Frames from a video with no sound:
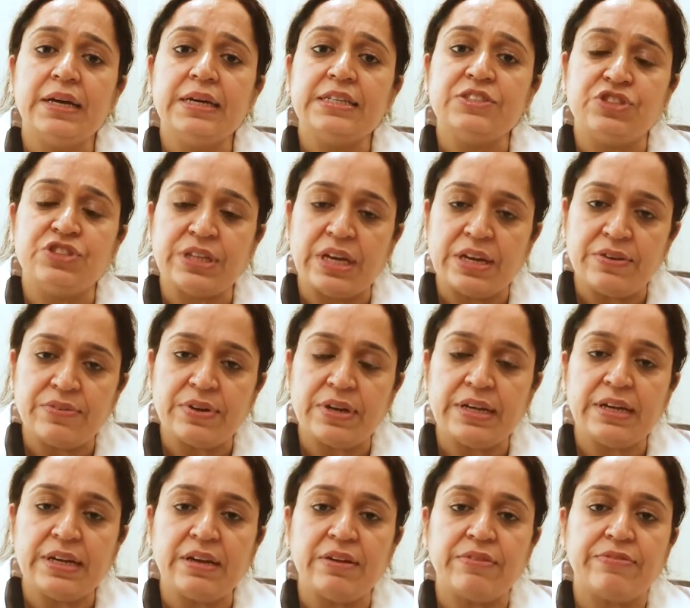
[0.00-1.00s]

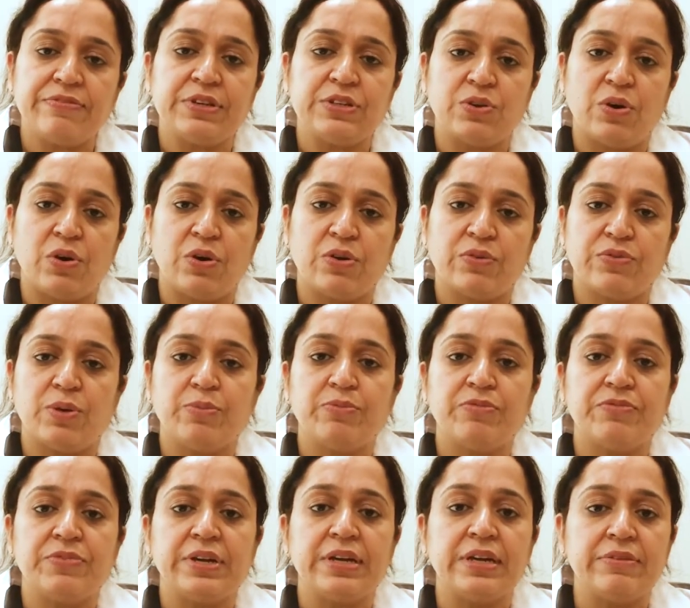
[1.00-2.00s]
Generally, if we talk from
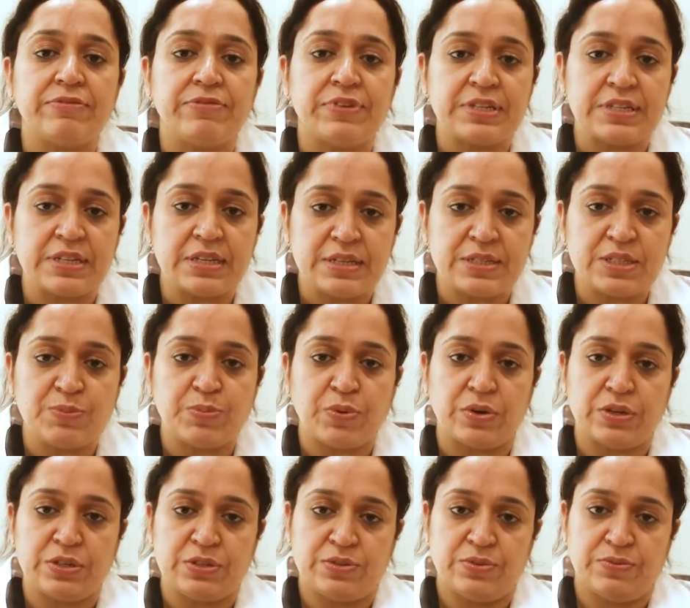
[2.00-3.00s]
fertility
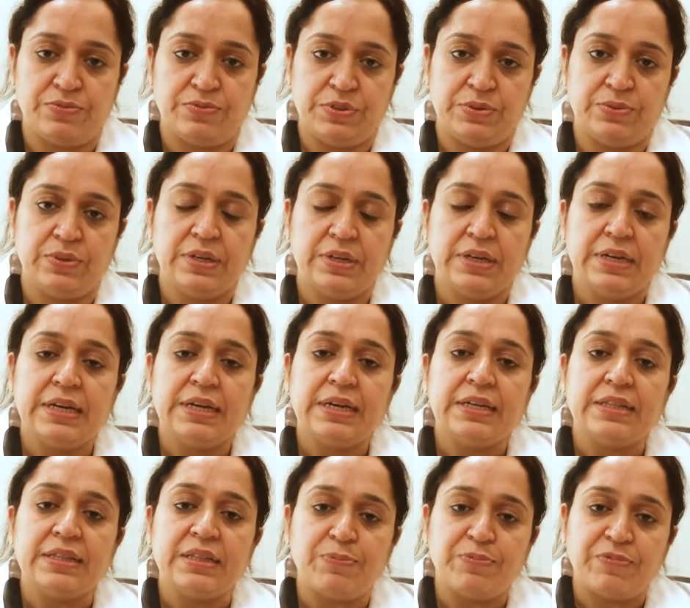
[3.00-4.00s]
point of view,
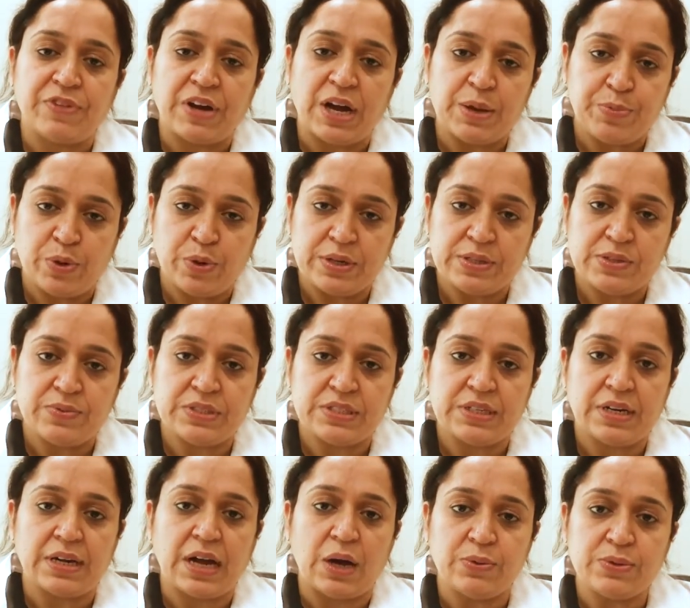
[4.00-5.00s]
the fibroids which are
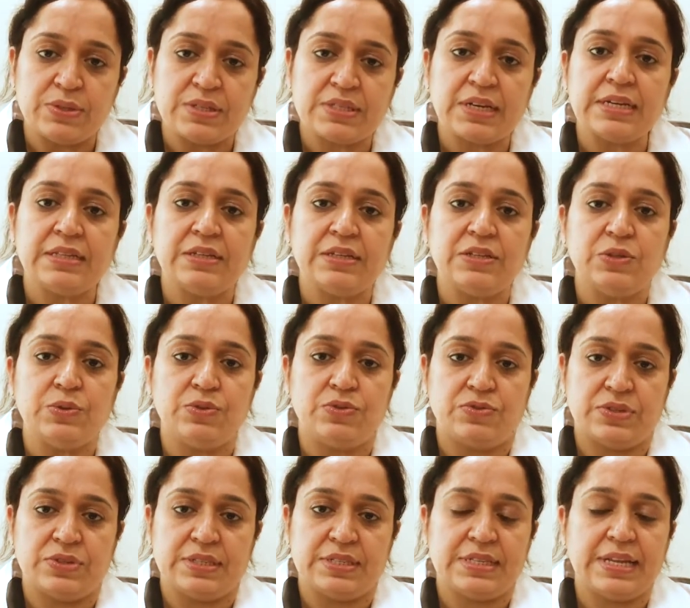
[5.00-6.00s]
outside the
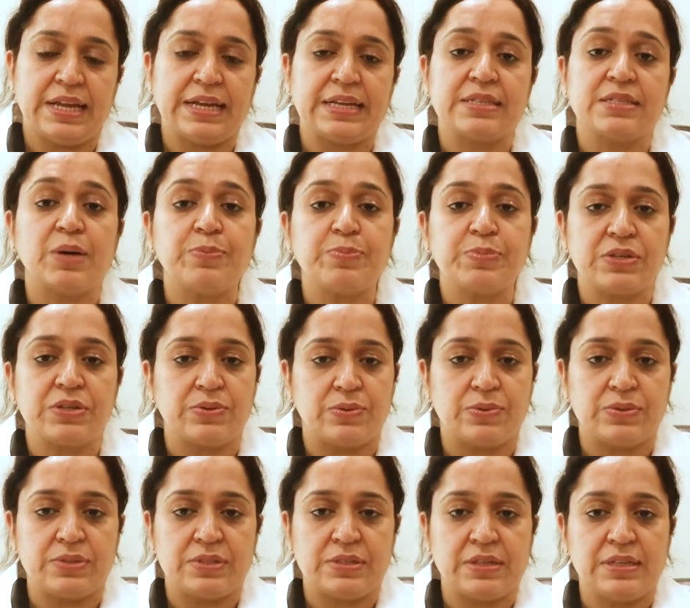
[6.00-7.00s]
uterus like
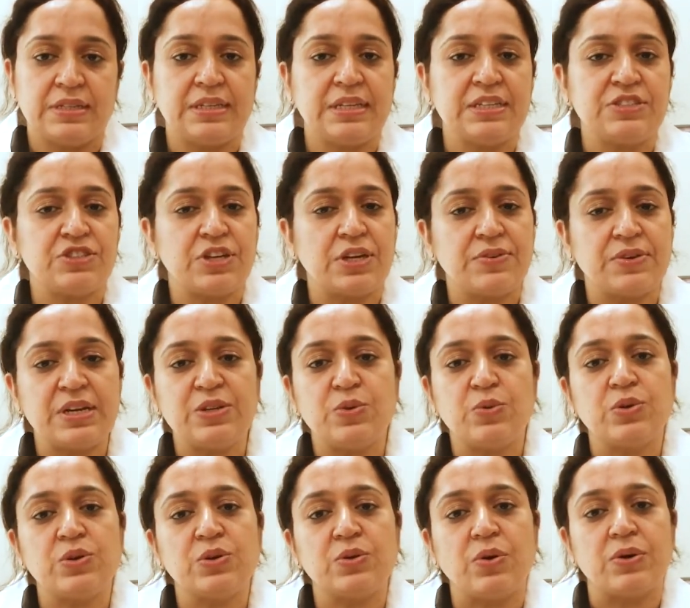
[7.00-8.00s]
subserosal, they generally
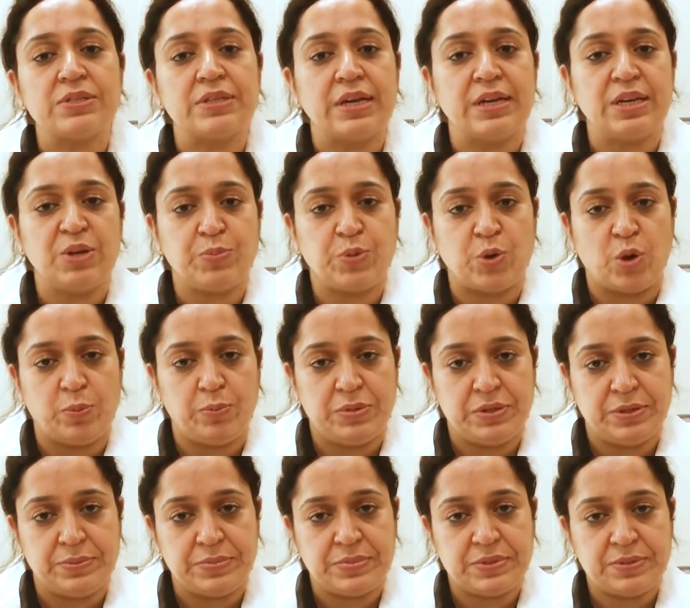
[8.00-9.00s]
don't cause any
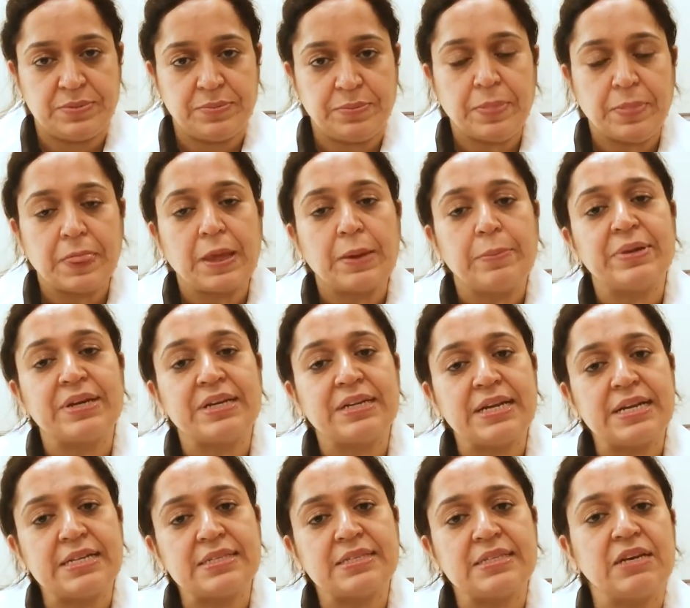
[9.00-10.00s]
problems. But
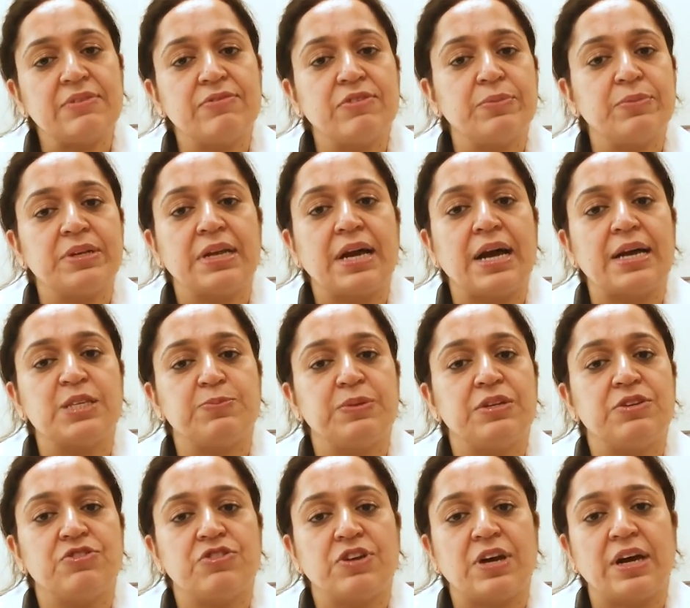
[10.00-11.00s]
let's say a woman has been
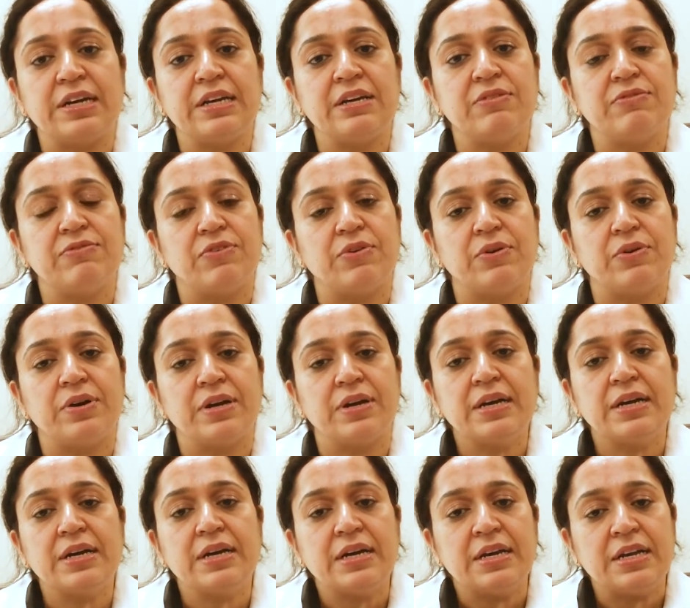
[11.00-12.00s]
trying for
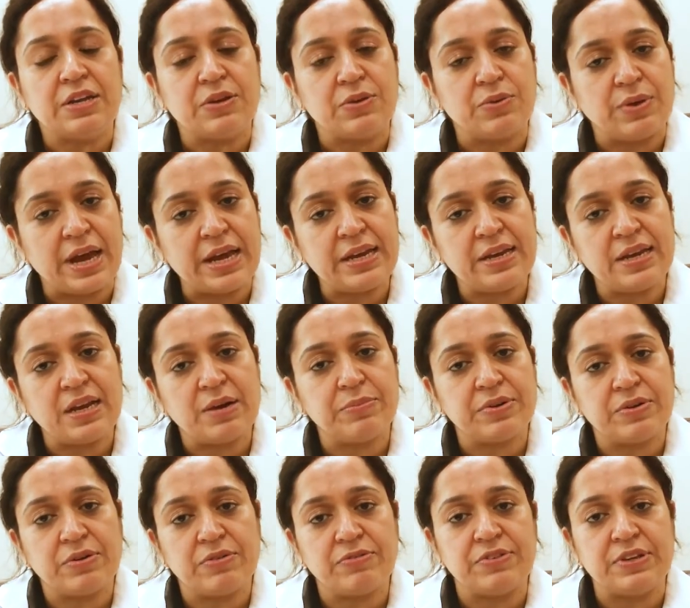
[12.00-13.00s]
n number
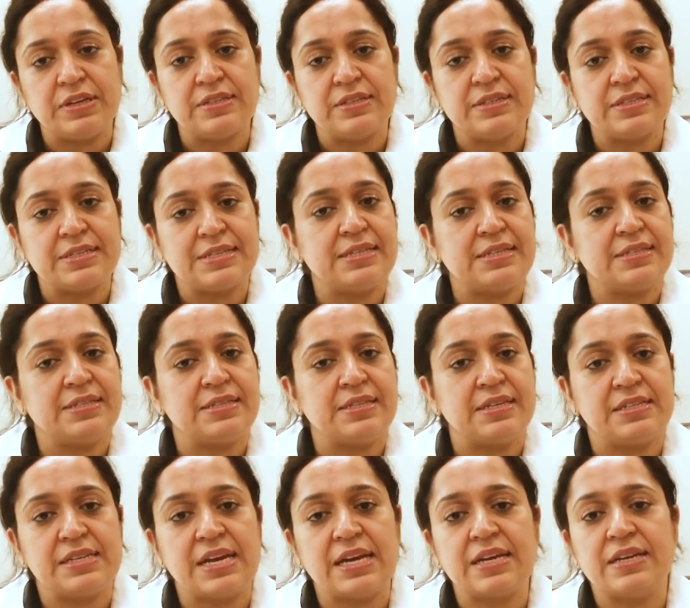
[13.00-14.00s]
of years, let's say
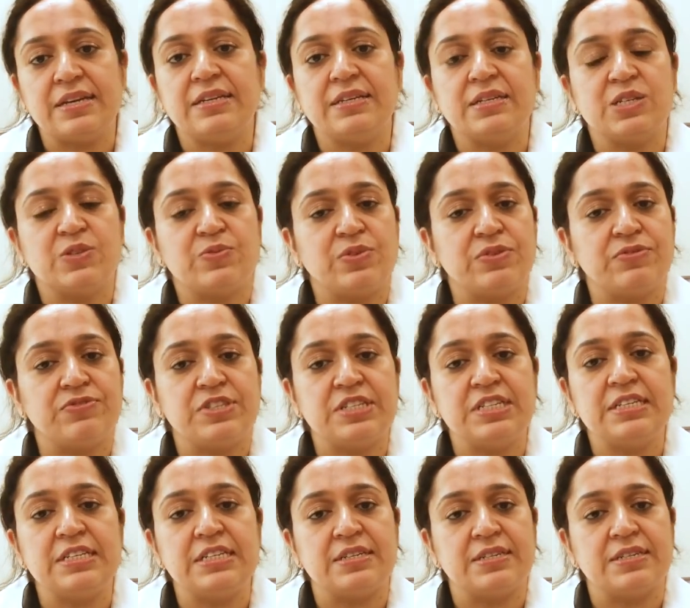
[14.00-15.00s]
10 years,
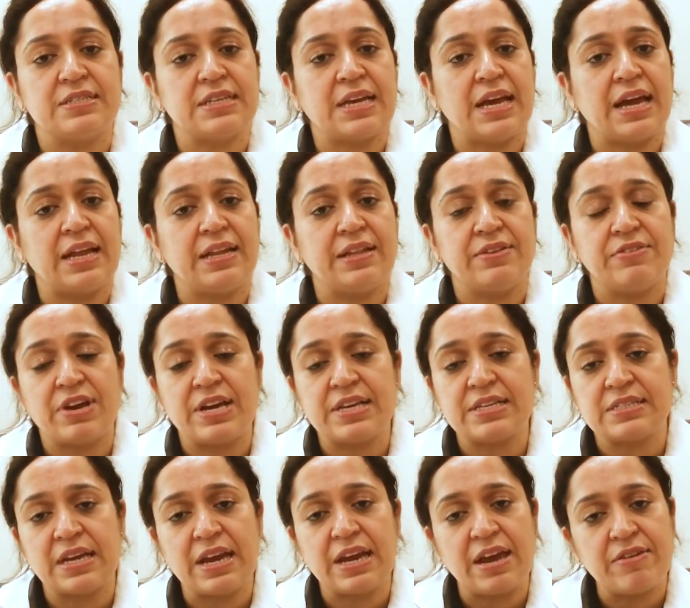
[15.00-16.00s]
15 years, and
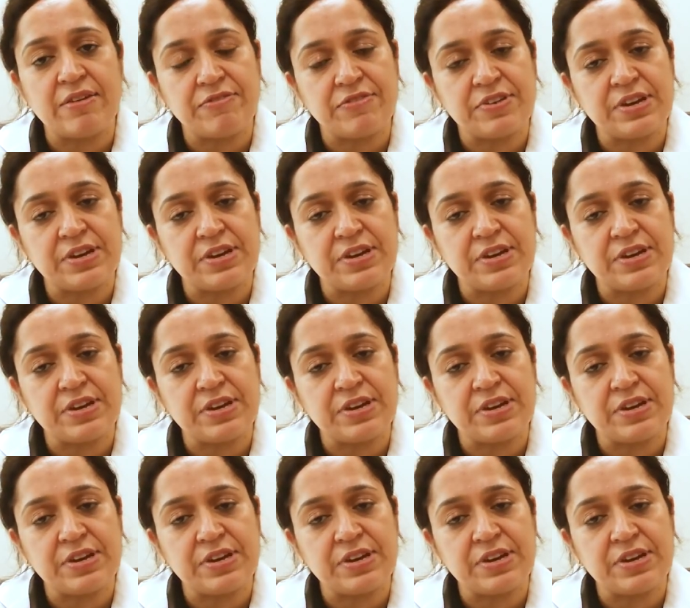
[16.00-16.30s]
rest every